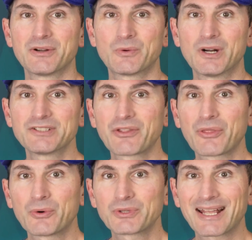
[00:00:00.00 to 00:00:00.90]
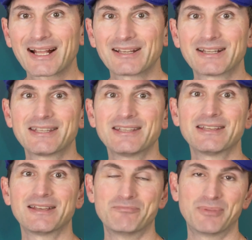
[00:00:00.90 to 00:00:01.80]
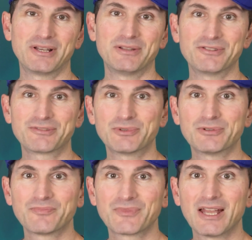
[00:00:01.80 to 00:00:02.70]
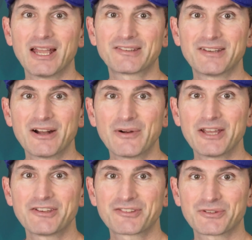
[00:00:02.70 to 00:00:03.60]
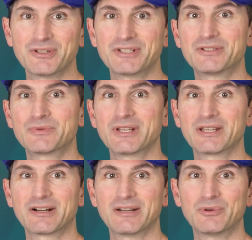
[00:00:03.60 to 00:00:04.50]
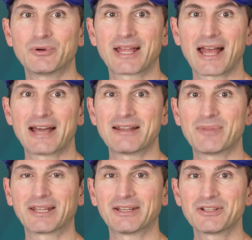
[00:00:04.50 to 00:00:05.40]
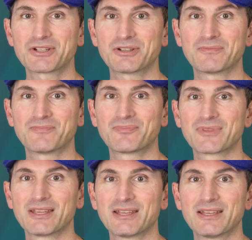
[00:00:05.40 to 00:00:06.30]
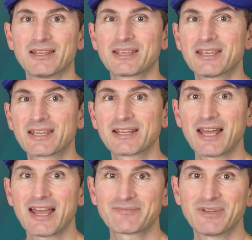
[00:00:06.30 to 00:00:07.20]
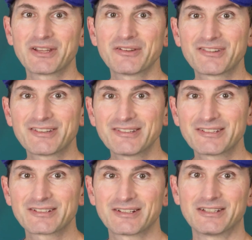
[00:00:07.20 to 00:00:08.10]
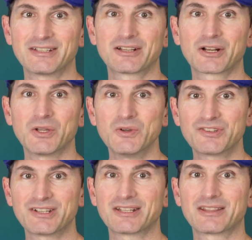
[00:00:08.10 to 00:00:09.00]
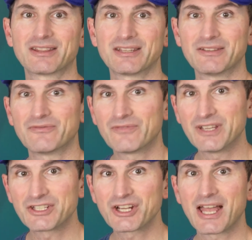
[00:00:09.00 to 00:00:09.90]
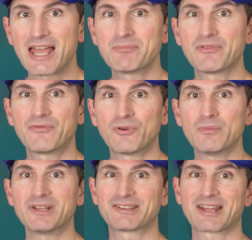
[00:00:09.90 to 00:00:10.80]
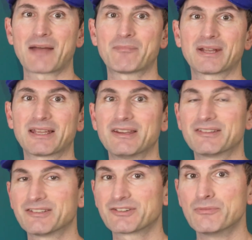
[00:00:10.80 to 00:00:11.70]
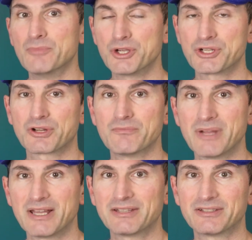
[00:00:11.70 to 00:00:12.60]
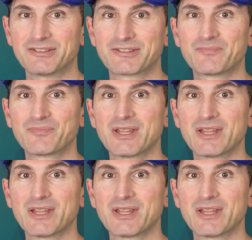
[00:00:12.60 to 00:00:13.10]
Once thought clunky and barely usable, it's now a solid, reliable CAD application. KiCad has been consistently closing the feature and performance gap against its commercial competitors.